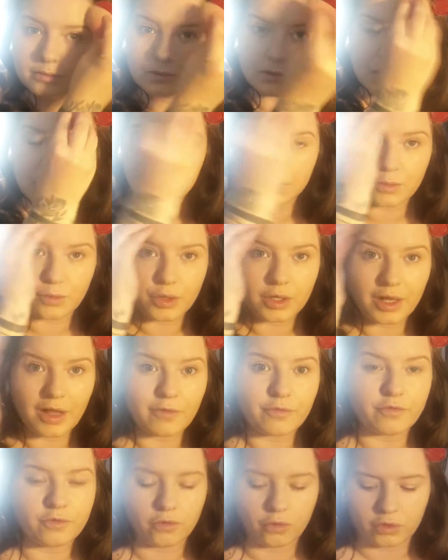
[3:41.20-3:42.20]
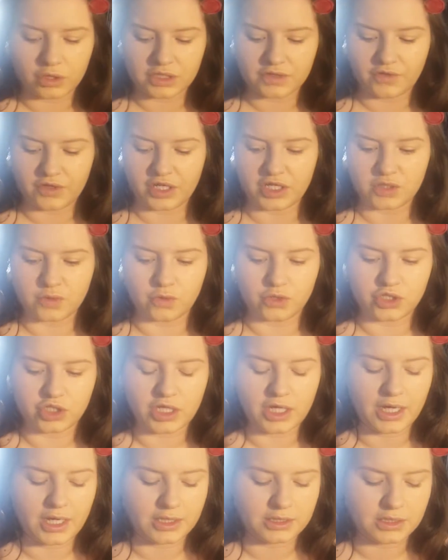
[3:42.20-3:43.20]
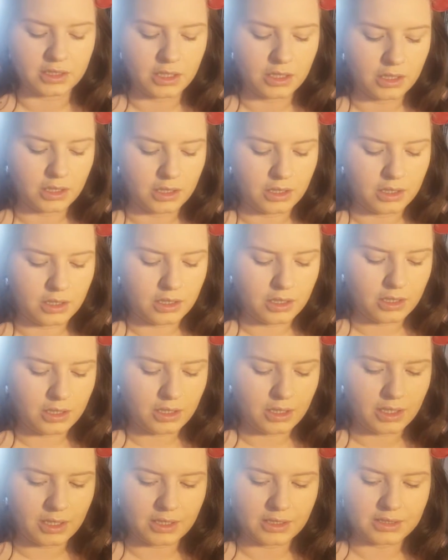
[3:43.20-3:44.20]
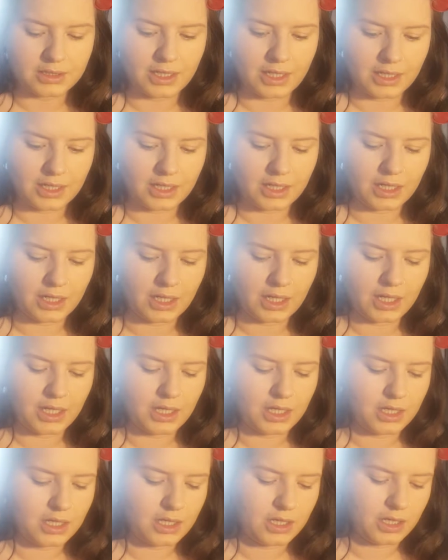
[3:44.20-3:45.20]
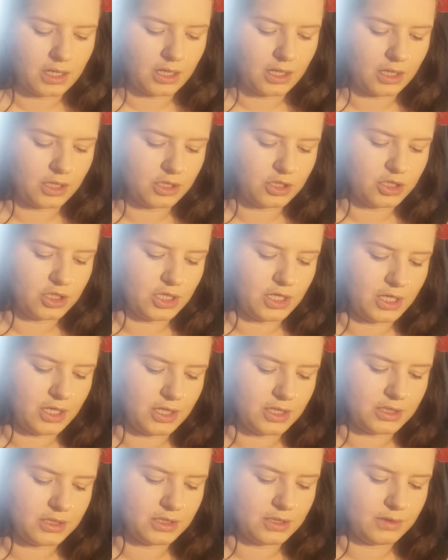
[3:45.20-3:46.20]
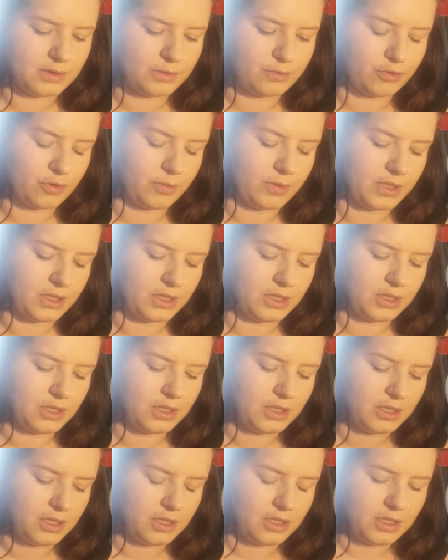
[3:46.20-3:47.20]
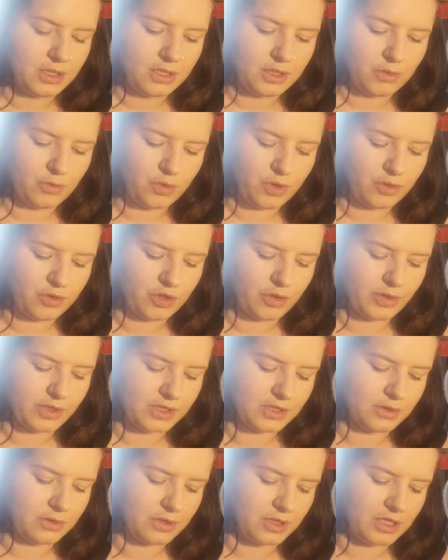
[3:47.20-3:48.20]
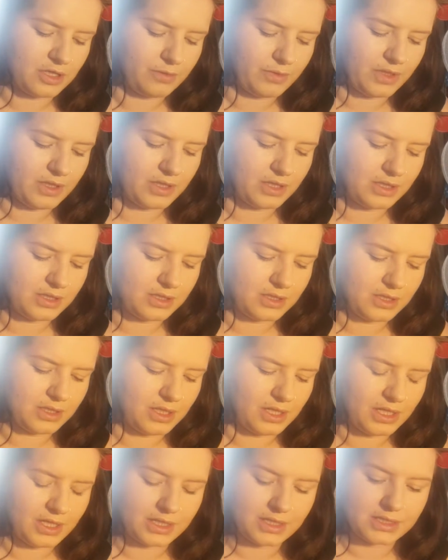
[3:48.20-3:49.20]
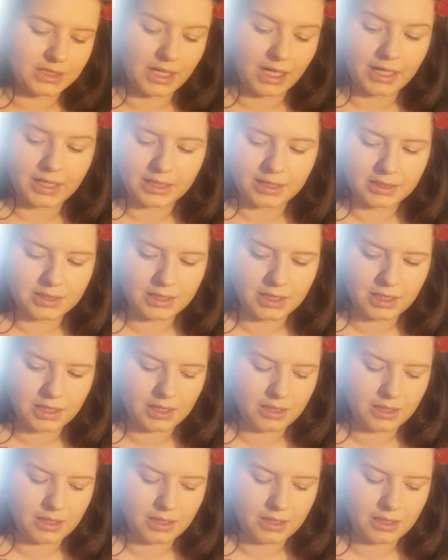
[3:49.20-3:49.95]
because I want that flawless finish, what she has, exactly like she has. It's probably, we all know it's not going to be the exact,